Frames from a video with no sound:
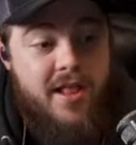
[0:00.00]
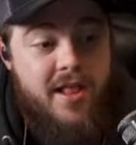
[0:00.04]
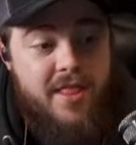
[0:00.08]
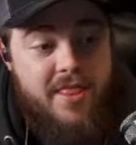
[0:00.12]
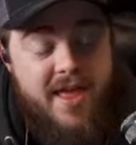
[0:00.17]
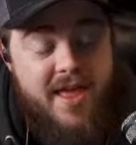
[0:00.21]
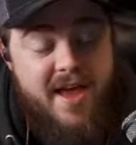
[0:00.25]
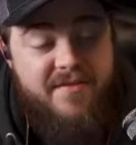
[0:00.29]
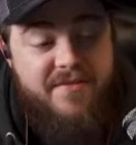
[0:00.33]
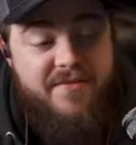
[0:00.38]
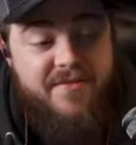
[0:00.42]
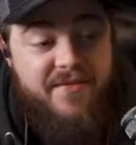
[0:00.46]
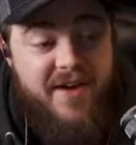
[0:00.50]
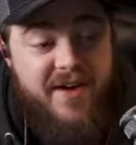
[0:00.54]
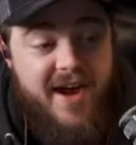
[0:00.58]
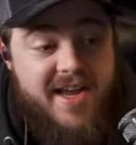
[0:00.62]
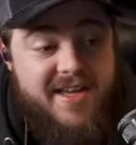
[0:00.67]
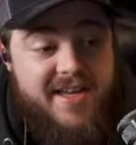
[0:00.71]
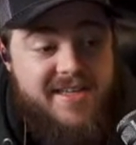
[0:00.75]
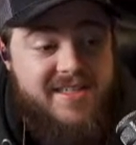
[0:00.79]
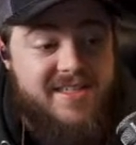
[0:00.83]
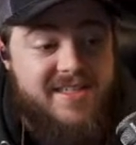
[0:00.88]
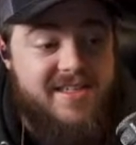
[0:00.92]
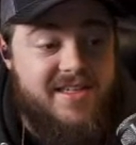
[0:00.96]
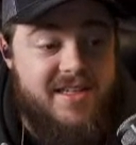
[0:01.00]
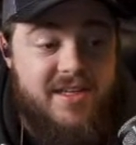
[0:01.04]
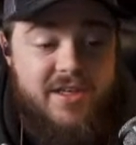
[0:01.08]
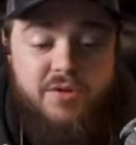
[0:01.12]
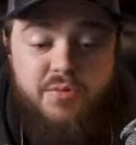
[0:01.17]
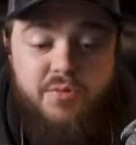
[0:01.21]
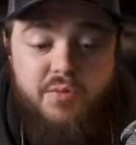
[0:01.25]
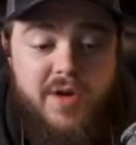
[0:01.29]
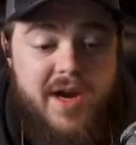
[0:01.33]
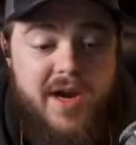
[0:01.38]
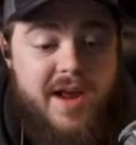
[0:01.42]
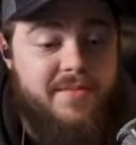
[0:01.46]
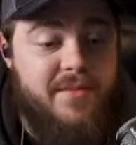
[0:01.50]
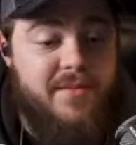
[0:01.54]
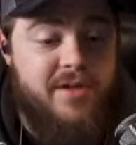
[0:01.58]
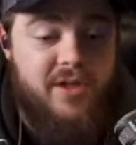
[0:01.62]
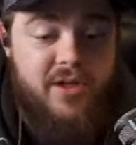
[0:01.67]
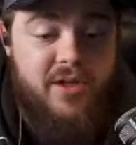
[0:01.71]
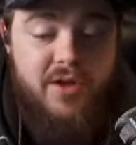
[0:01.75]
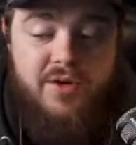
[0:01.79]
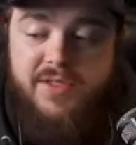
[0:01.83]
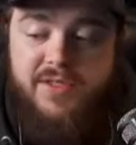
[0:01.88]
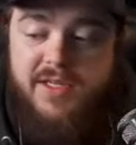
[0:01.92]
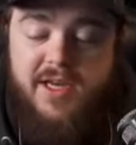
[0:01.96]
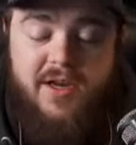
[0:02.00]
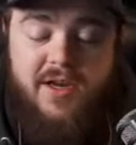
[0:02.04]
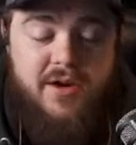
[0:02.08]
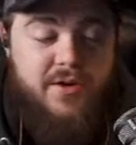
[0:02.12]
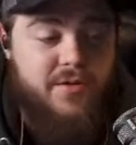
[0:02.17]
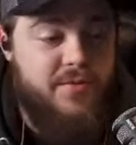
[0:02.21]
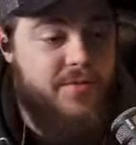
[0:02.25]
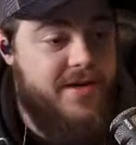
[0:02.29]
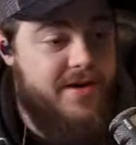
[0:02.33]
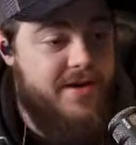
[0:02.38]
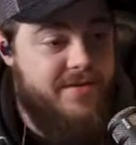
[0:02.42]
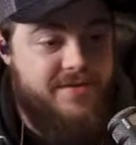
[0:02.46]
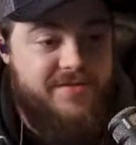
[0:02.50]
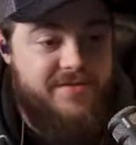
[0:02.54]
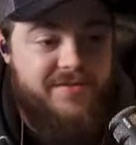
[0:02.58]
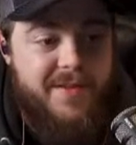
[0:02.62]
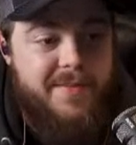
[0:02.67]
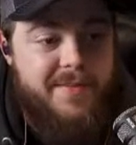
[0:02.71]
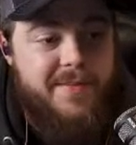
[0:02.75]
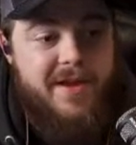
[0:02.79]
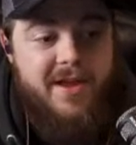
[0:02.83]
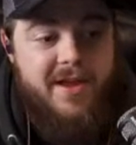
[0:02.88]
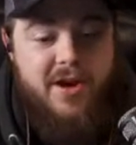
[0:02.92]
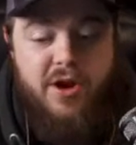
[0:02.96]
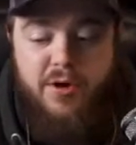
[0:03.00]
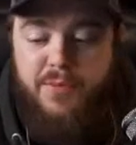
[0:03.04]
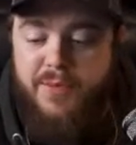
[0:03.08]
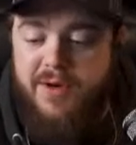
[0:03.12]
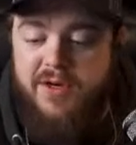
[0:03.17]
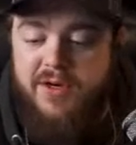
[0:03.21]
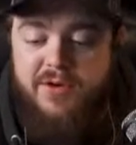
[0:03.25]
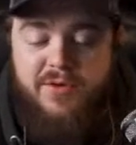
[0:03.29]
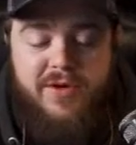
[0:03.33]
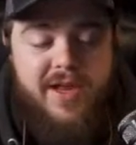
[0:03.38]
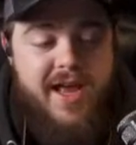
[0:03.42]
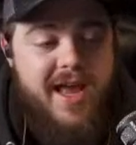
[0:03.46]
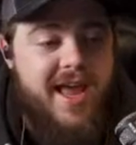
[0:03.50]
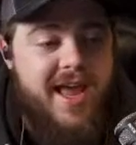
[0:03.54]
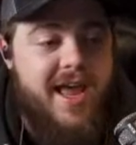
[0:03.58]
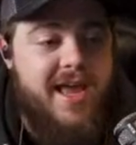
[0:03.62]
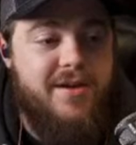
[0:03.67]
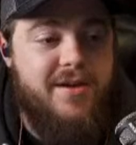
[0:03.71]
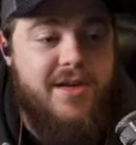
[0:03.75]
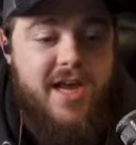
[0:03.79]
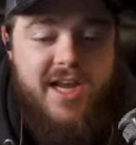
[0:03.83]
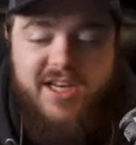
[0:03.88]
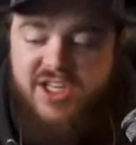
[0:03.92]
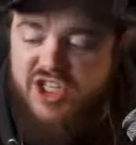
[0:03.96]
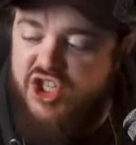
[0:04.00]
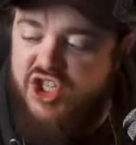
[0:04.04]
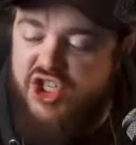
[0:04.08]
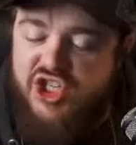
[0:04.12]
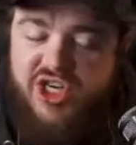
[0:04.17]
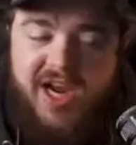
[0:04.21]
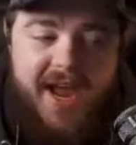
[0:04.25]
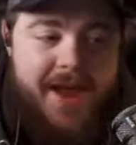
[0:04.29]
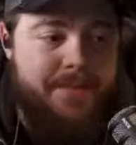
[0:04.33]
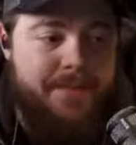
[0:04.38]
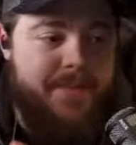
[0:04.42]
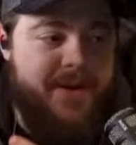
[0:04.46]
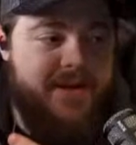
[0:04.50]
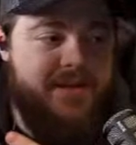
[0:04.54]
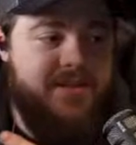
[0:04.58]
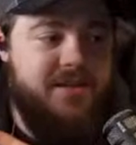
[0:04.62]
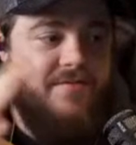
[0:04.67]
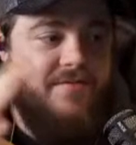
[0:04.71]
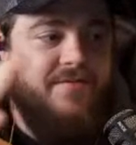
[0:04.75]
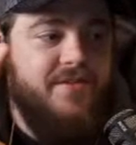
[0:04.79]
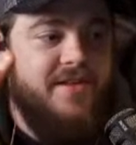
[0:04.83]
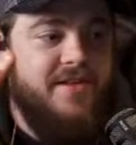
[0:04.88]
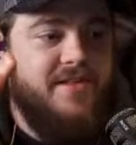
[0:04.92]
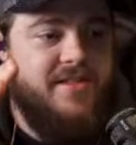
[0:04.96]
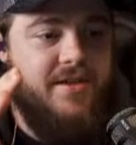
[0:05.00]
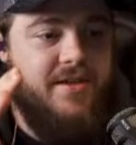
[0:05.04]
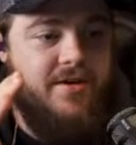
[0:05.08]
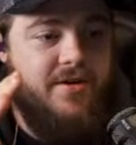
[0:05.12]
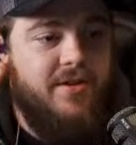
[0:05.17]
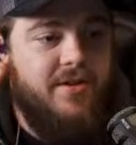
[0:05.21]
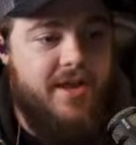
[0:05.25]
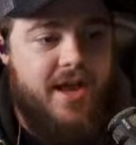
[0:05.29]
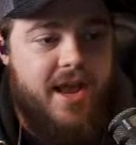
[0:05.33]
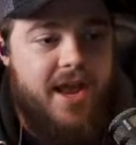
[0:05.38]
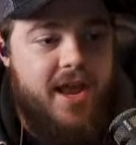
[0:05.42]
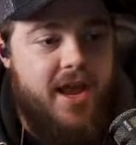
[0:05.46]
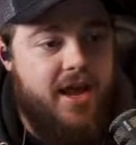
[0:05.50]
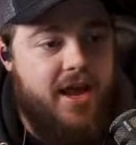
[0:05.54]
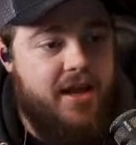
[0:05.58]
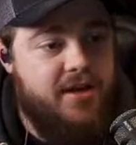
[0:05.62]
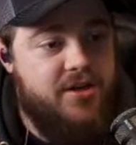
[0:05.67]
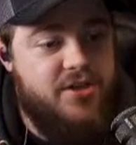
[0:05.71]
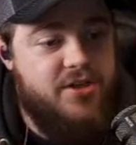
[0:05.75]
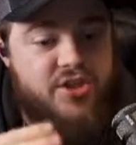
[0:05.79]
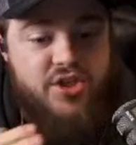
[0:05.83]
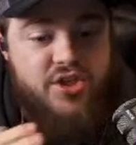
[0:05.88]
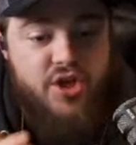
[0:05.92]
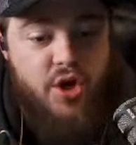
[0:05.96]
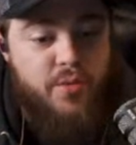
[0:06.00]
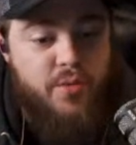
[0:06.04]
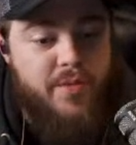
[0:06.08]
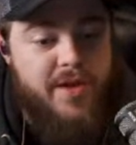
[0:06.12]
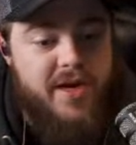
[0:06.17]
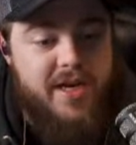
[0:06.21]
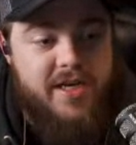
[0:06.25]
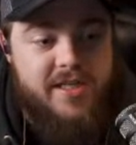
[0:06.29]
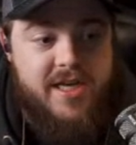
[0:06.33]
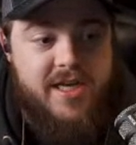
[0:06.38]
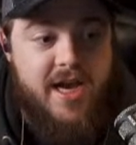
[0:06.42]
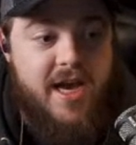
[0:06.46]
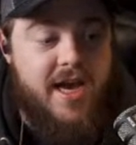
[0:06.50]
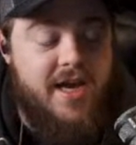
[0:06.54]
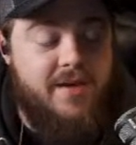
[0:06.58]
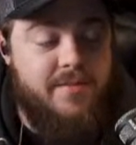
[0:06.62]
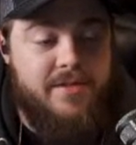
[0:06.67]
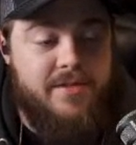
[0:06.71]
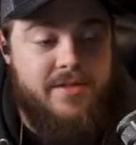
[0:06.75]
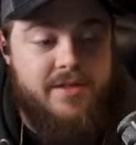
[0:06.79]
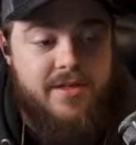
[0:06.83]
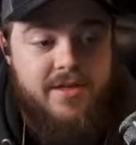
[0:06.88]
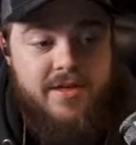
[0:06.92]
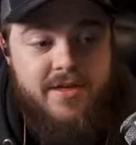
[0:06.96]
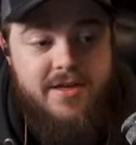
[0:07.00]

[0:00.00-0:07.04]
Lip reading: That Feist, when I'm closing it or when I was flipping it open, dude, I jabbed myself in the center of the hand so many times.